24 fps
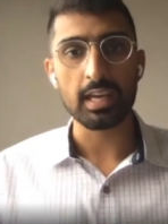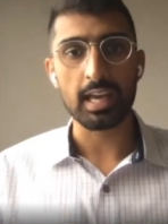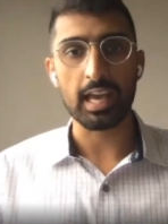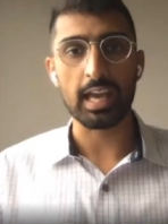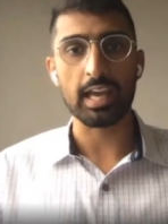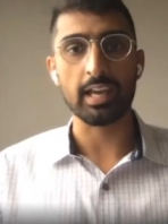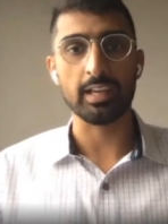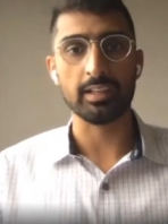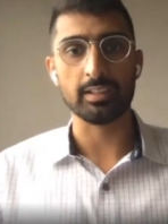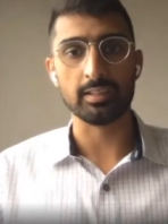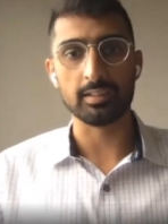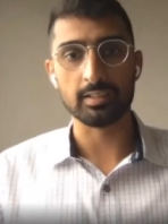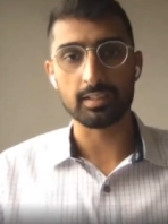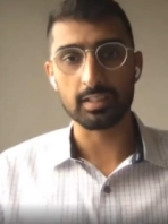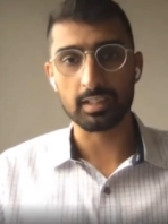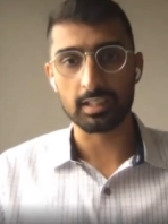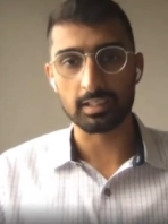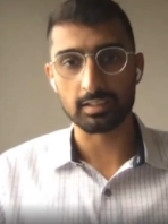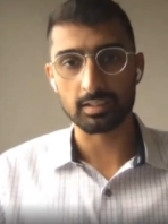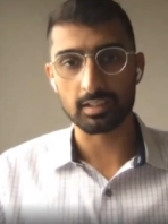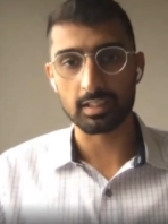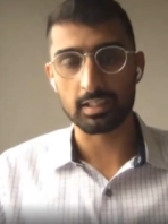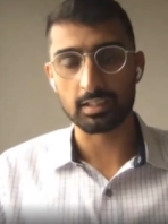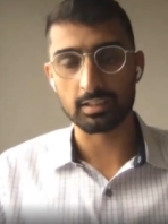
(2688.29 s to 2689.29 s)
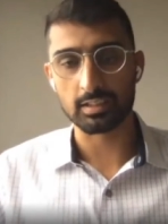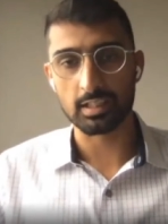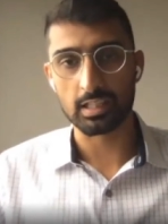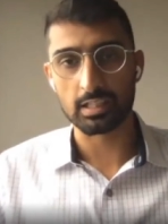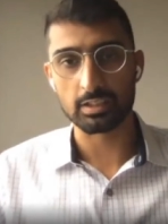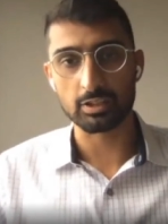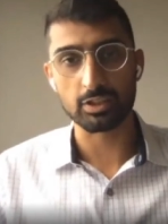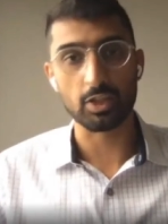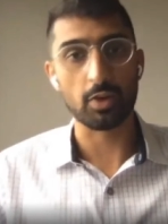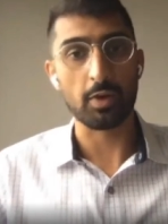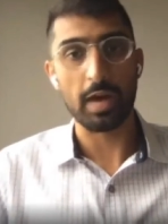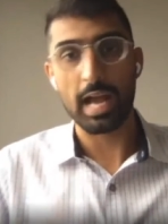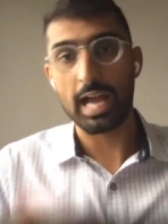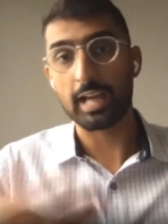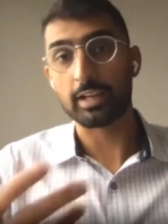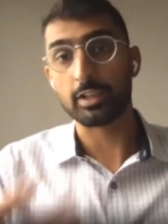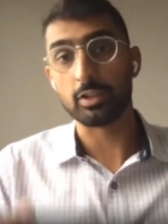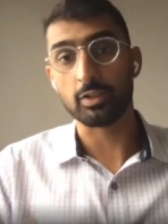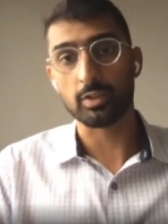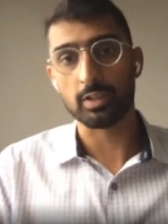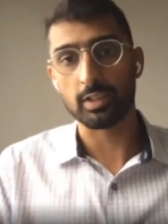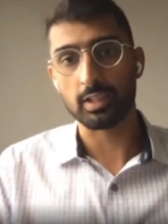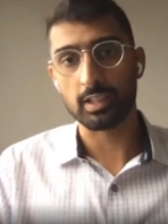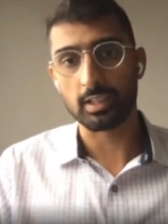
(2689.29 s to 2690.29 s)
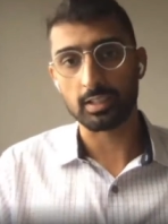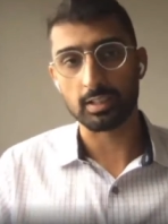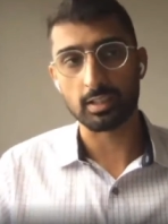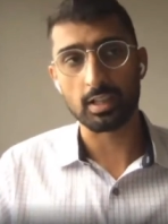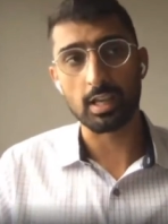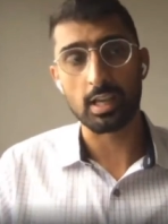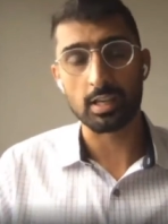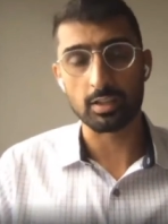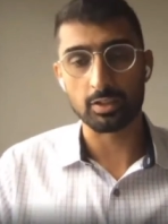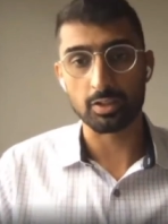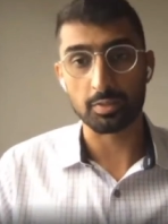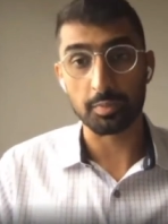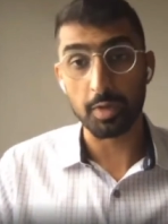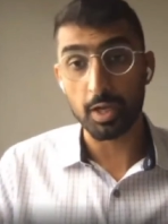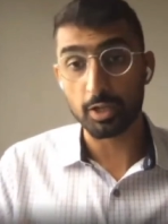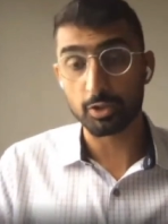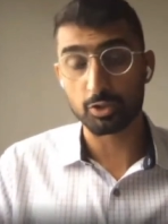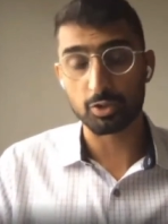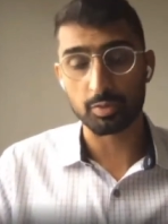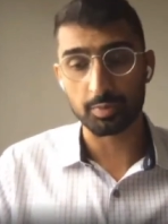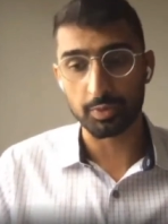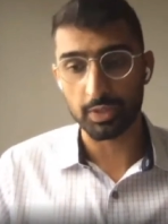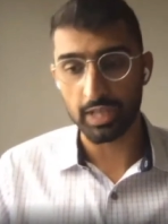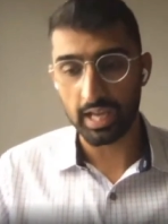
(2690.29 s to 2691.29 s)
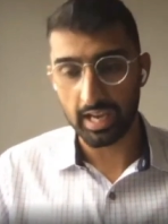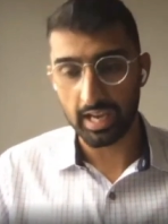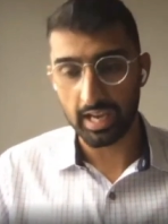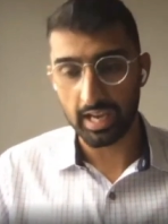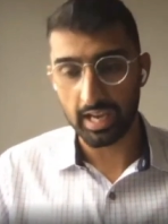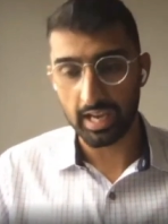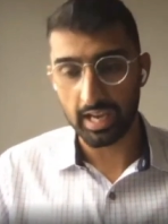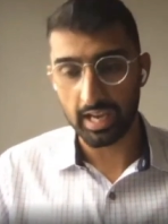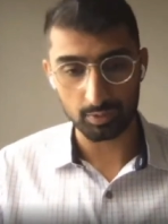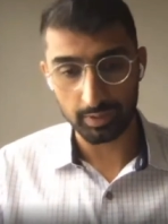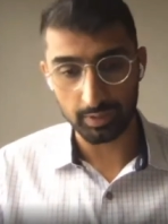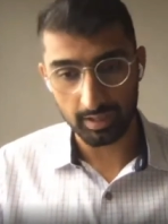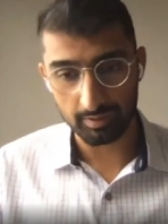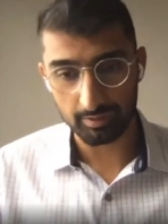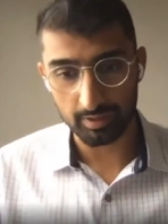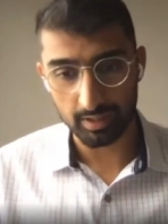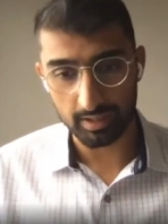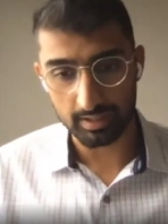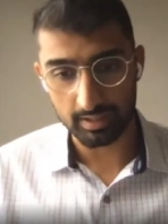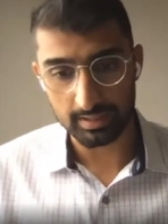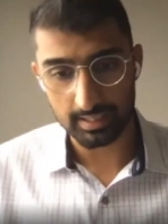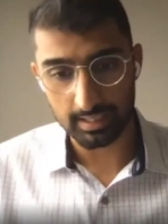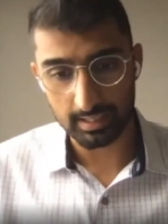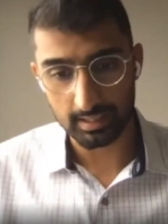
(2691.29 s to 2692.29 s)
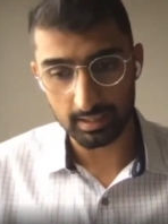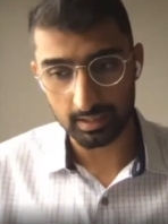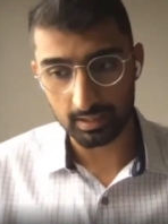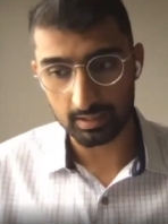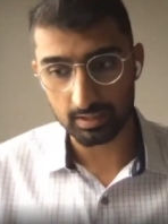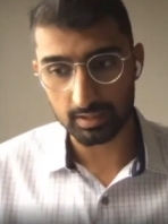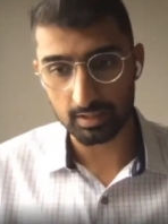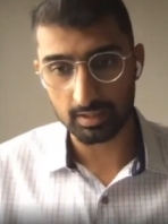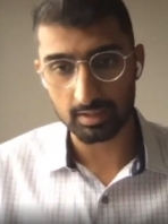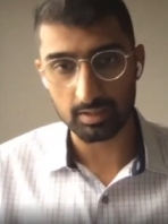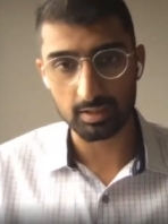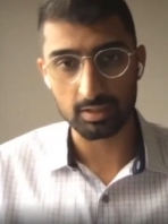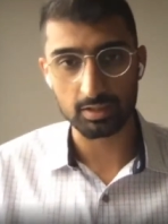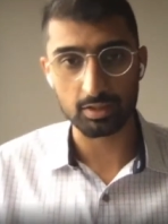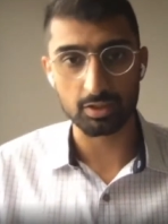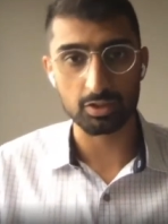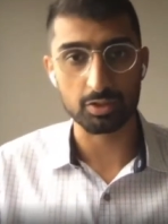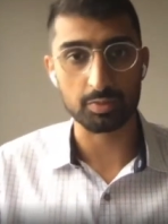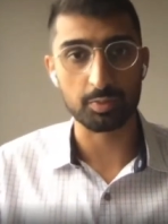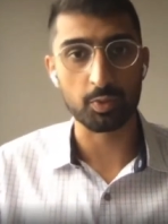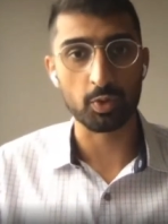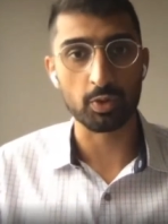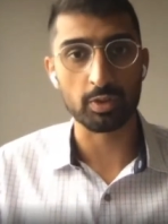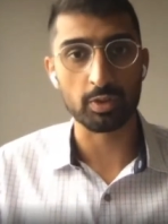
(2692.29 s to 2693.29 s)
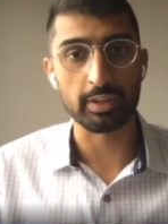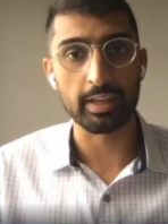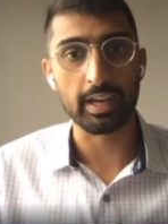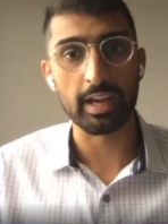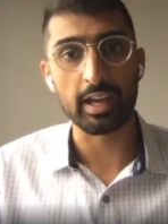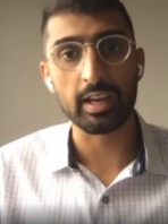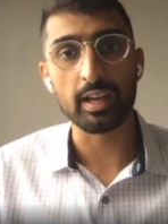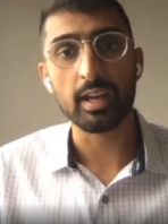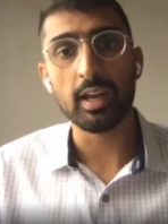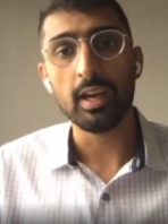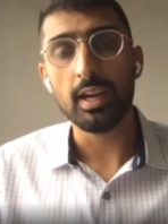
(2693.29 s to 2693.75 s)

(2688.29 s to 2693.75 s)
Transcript: and is so accurate and demonstrably accurate. And we have a lot of data to support that.